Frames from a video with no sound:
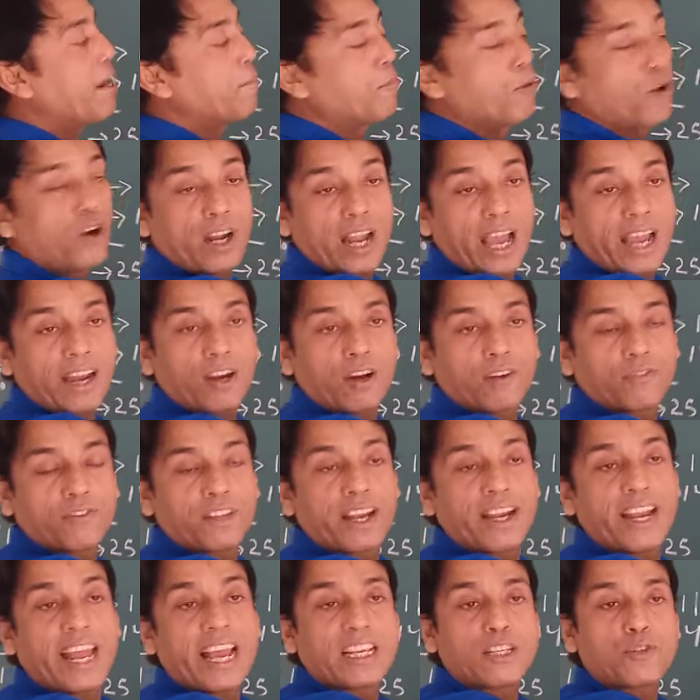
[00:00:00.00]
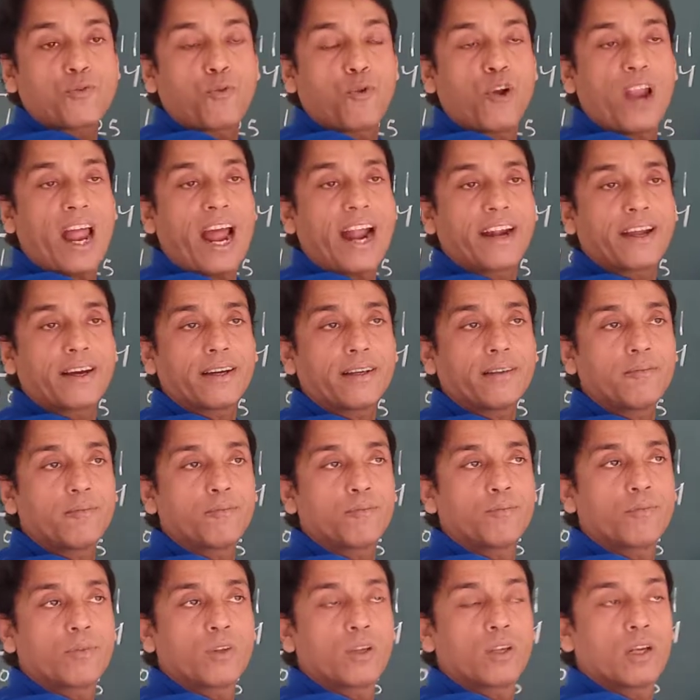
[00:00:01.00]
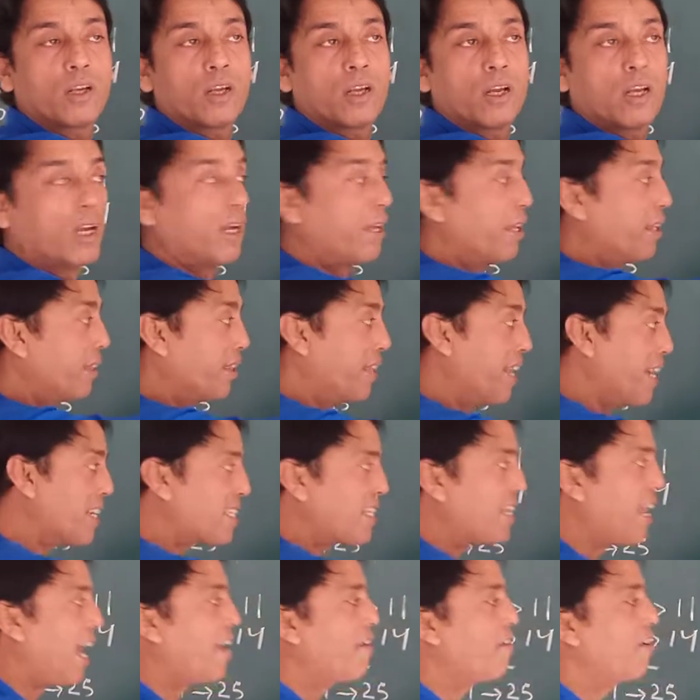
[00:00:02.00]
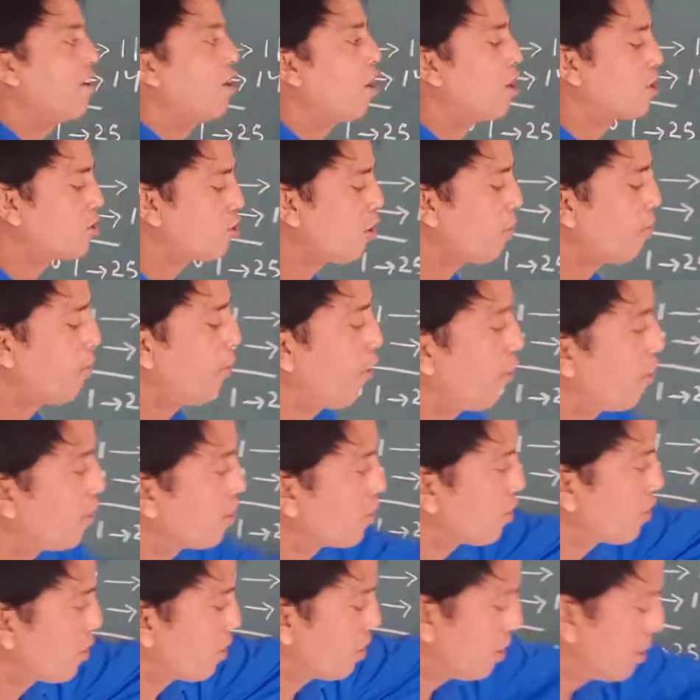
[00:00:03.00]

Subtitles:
input line of the next full adder. This line will also produce